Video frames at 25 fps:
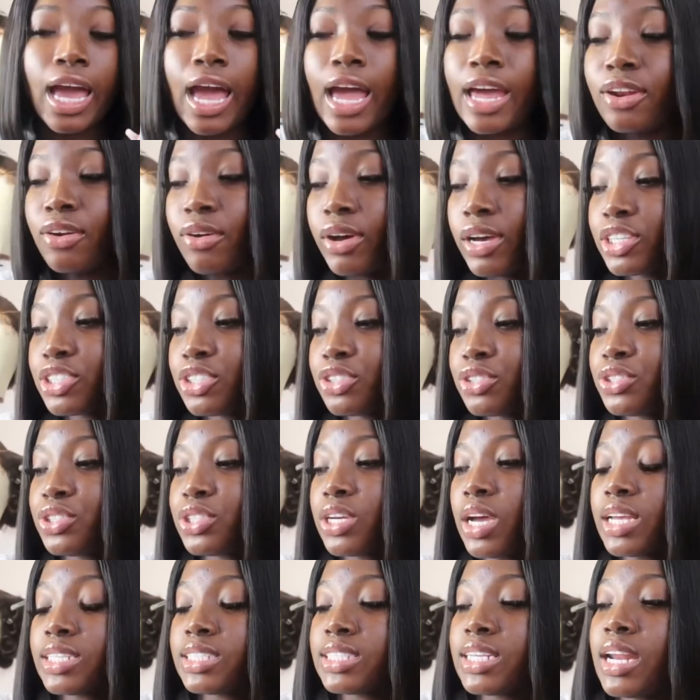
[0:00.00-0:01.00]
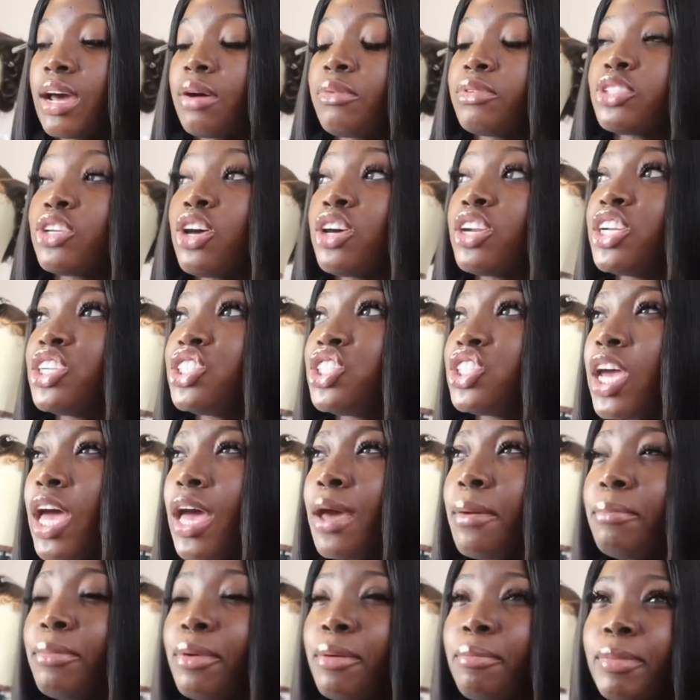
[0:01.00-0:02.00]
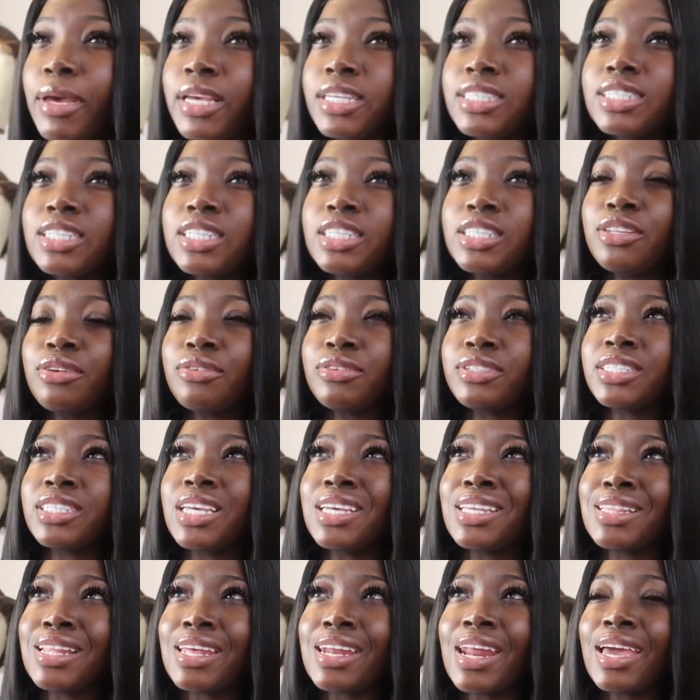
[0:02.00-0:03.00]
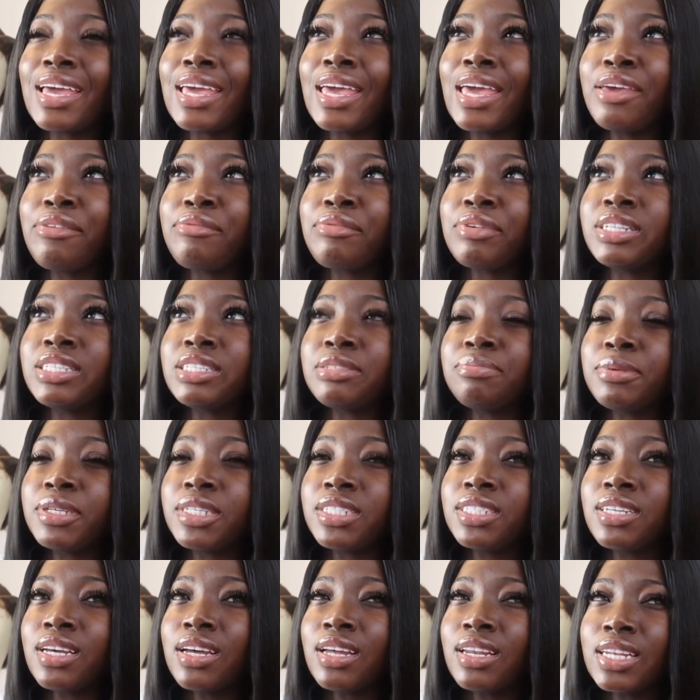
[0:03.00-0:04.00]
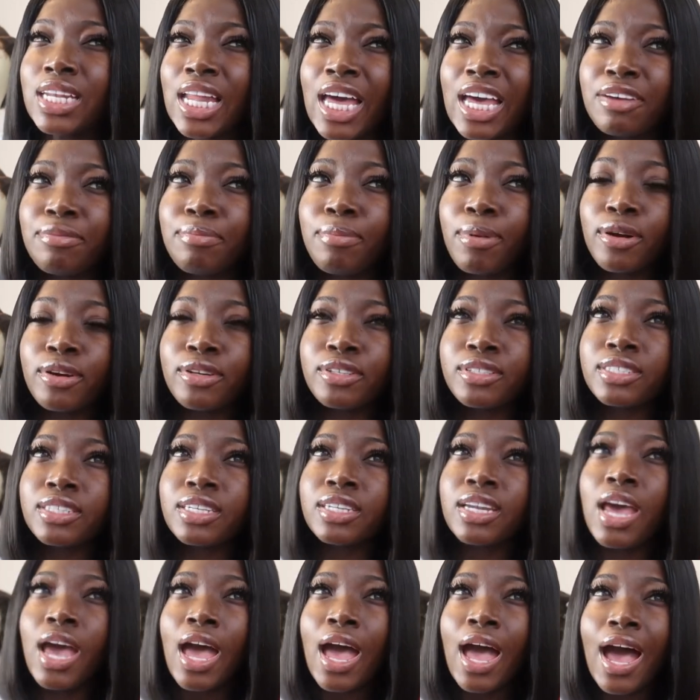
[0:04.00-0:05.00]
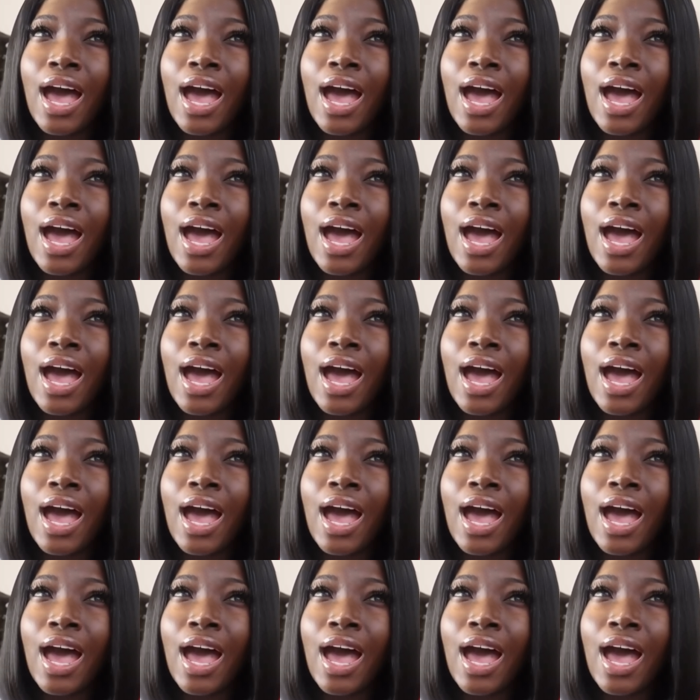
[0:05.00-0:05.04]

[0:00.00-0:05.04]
I know I showed you guys that I was on the chat, but basically they were saying that I can't even speak to a live person.